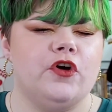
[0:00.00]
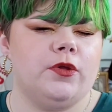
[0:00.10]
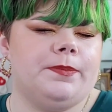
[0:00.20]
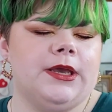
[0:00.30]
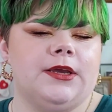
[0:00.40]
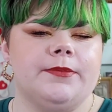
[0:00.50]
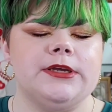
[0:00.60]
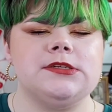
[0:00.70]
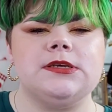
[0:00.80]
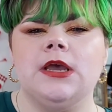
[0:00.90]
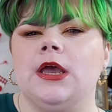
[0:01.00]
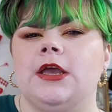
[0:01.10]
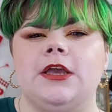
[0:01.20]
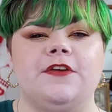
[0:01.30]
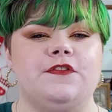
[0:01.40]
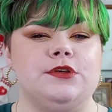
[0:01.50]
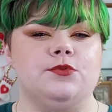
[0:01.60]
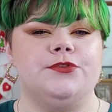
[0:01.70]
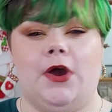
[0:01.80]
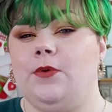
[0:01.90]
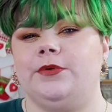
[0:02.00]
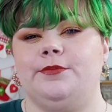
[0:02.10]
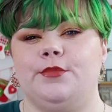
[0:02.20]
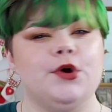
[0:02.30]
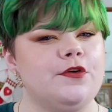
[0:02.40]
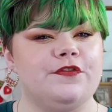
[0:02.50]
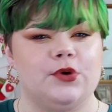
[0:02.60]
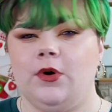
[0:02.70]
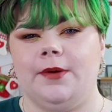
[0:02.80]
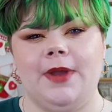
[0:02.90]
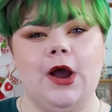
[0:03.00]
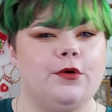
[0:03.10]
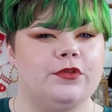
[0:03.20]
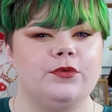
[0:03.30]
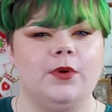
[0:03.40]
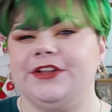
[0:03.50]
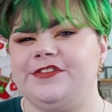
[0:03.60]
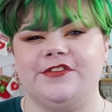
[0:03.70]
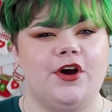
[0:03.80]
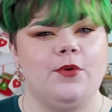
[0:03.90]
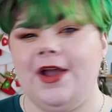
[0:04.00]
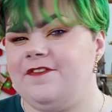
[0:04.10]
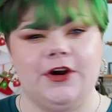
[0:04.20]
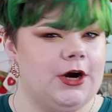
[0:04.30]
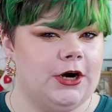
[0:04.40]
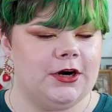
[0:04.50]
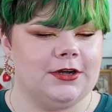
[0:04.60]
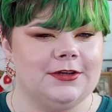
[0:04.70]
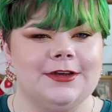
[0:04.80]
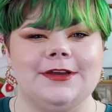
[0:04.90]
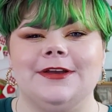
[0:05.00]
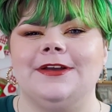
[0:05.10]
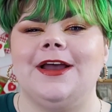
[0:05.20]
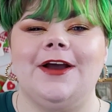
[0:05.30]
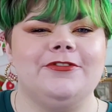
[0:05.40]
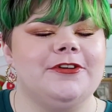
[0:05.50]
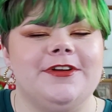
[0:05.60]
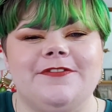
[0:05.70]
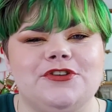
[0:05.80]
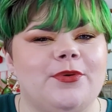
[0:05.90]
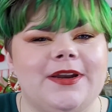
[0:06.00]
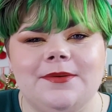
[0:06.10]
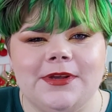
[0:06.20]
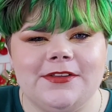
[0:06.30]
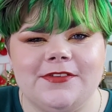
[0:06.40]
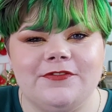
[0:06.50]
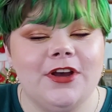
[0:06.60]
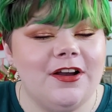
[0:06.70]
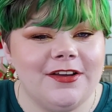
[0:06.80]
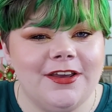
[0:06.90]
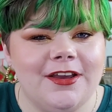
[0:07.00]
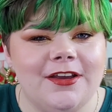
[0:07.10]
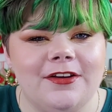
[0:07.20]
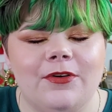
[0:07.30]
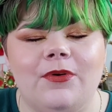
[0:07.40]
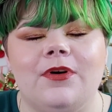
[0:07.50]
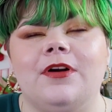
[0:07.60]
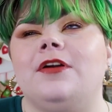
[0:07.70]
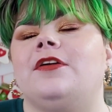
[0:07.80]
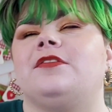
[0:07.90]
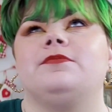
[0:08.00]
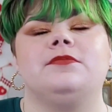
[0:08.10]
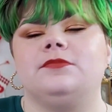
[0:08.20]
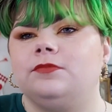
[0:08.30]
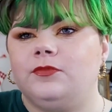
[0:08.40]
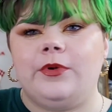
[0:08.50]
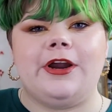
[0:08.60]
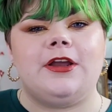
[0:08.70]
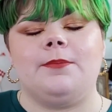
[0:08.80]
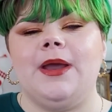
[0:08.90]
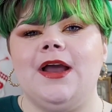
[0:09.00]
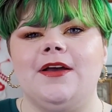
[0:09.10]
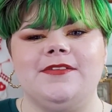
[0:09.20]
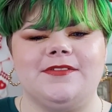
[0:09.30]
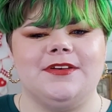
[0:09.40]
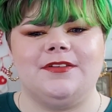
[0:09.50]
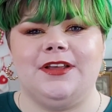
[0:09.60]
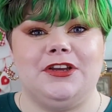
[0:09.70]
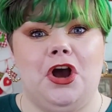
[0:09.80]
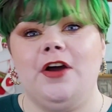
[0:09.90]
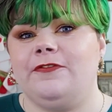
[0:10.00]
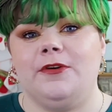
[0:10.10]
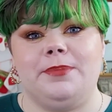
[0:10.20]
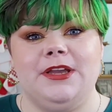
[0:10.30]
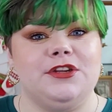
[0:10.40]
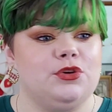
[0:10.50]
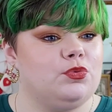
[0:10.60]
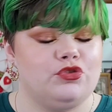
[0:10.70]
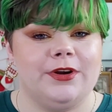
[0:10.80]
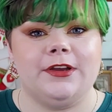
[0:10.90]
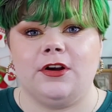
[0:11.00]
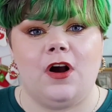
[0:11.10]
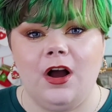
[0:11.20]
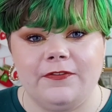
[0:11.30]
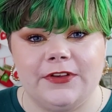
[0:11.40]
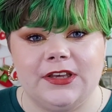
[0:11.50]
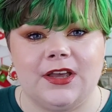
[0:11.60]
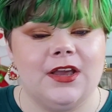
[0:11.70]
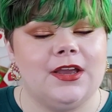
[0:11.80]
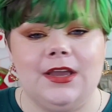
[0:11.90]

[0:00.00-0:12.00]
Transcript: full pigment if you don't move your mouth whatsoever. After even 20 minutes of talking or wearing a mask, and like God forbid you drink a coffee,